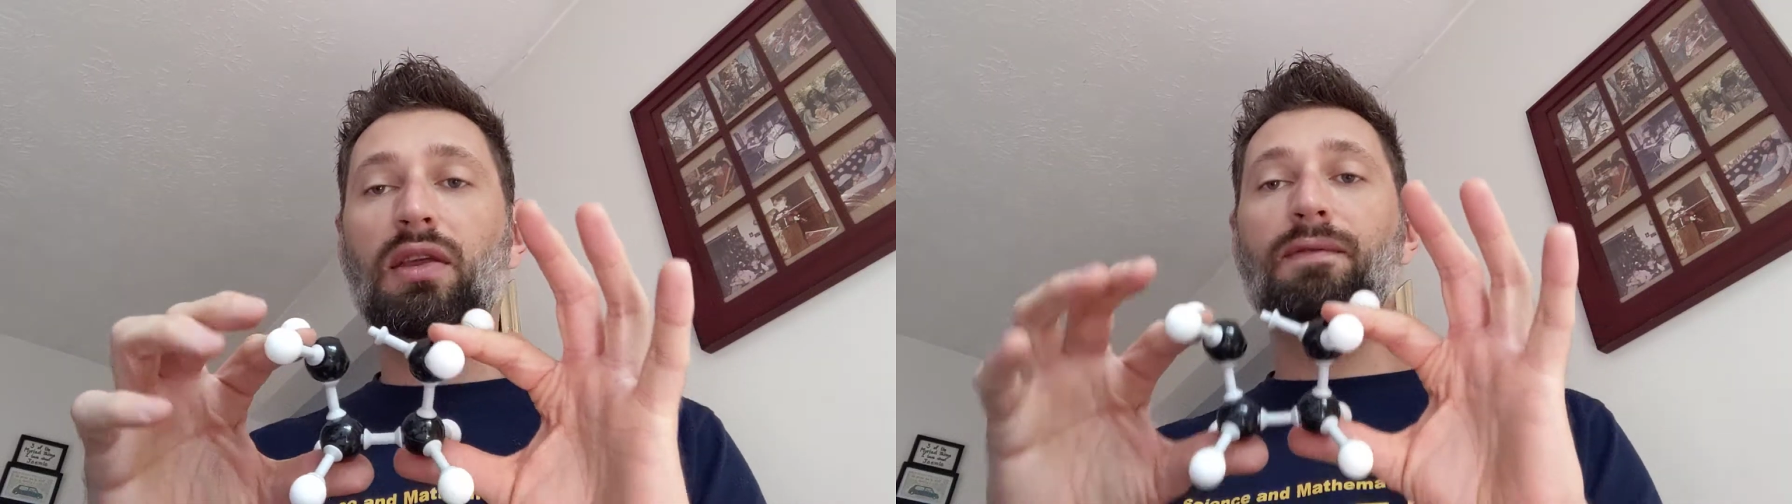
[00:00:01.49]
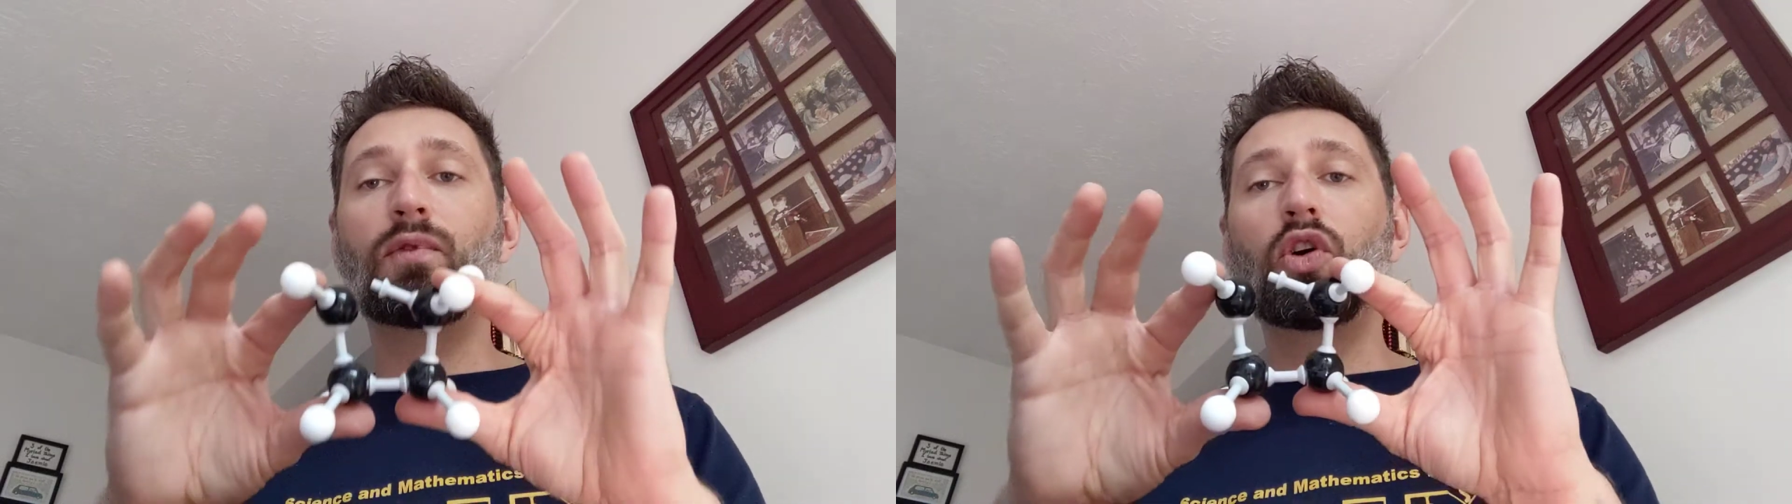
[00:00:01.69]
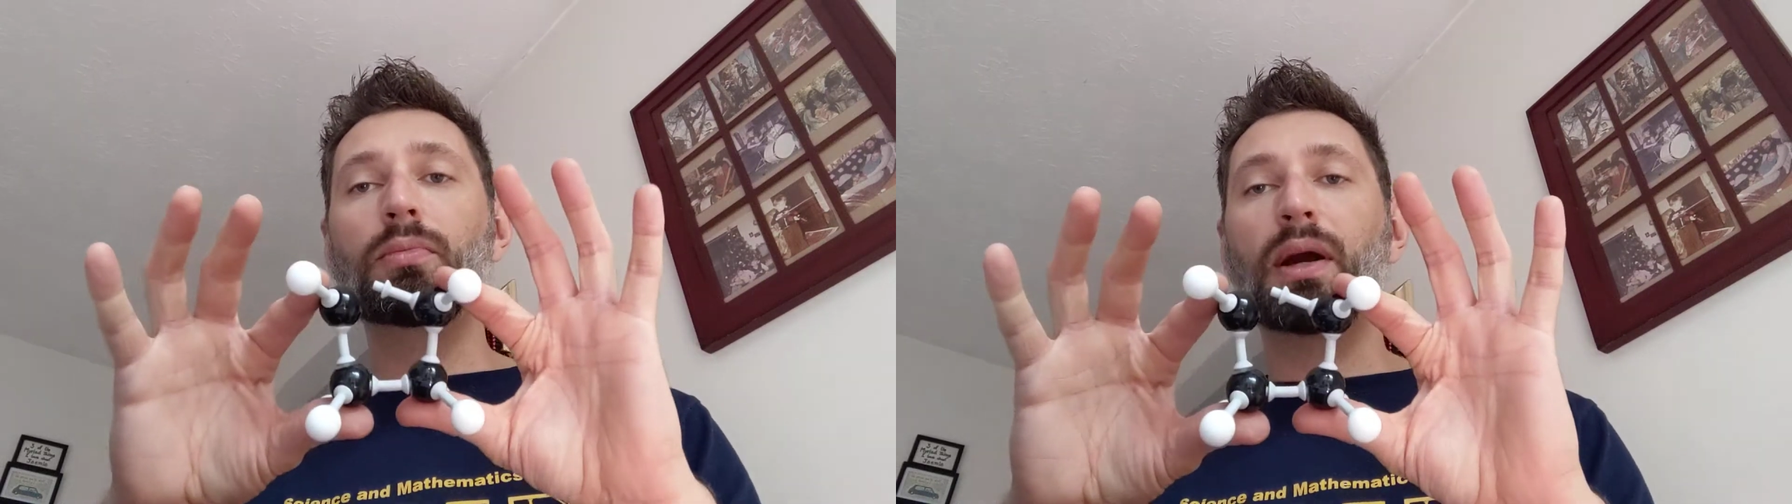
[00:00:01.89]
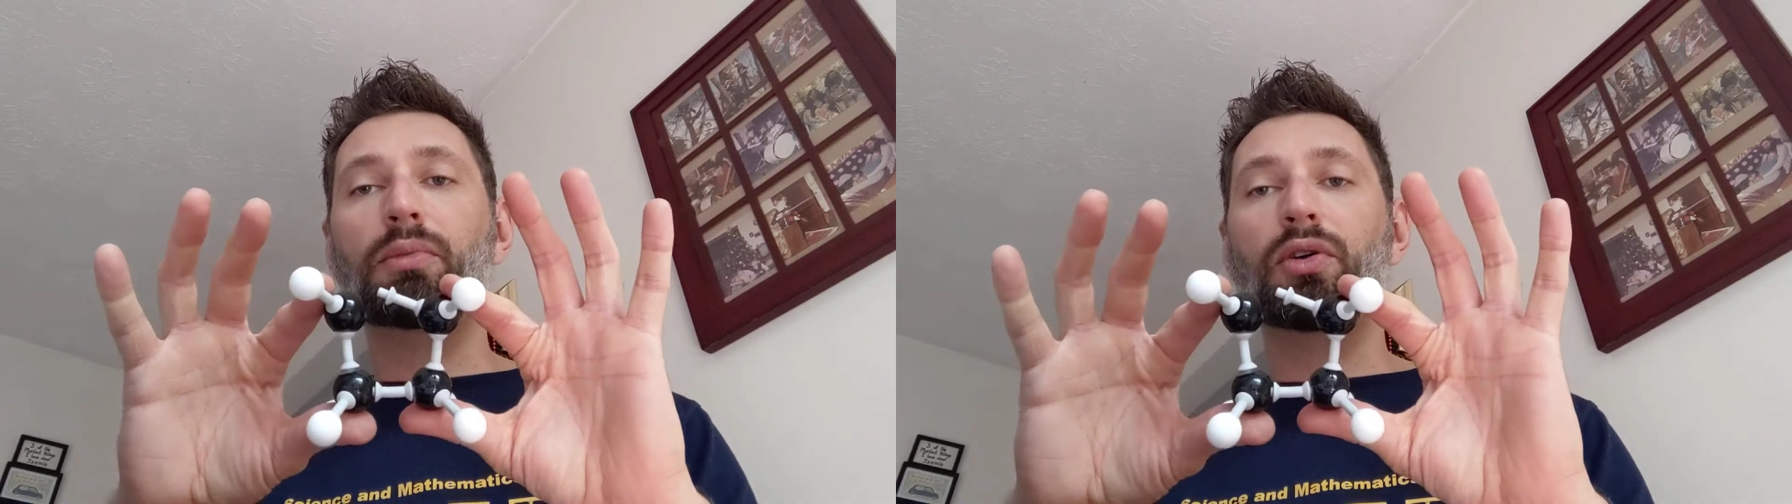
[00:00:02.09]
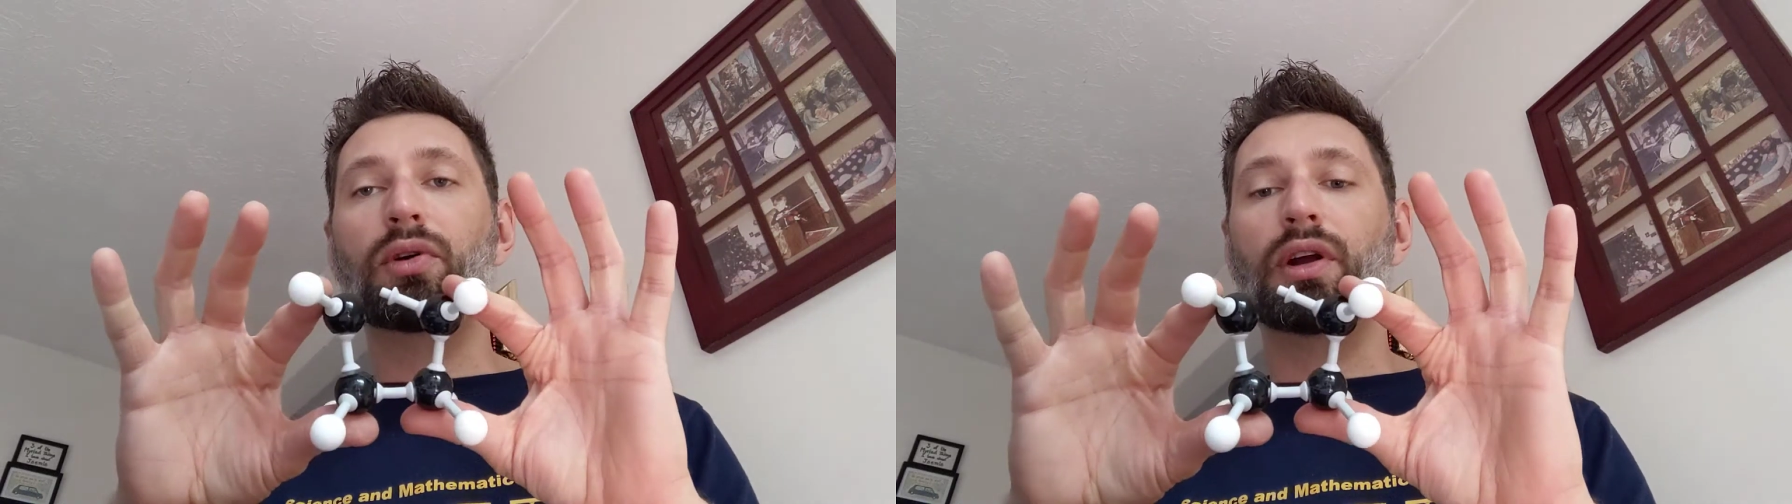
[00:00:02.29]
the
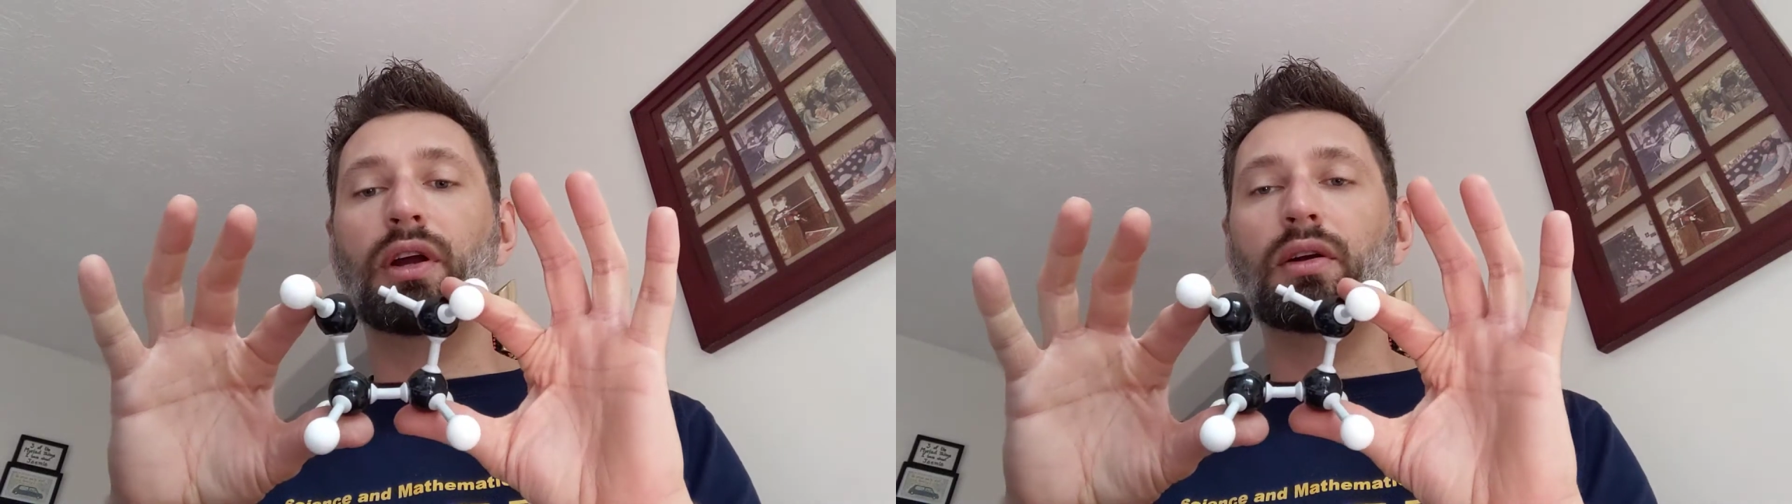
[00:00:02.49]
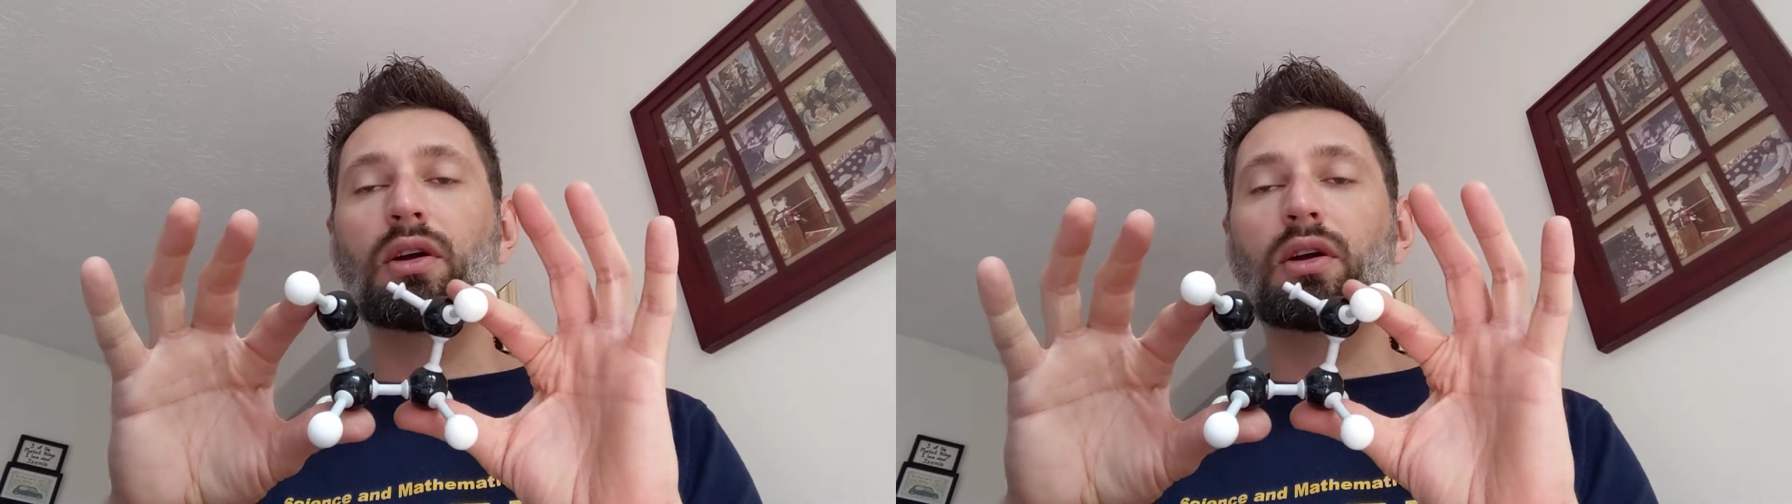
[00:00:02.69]
four-membered ring.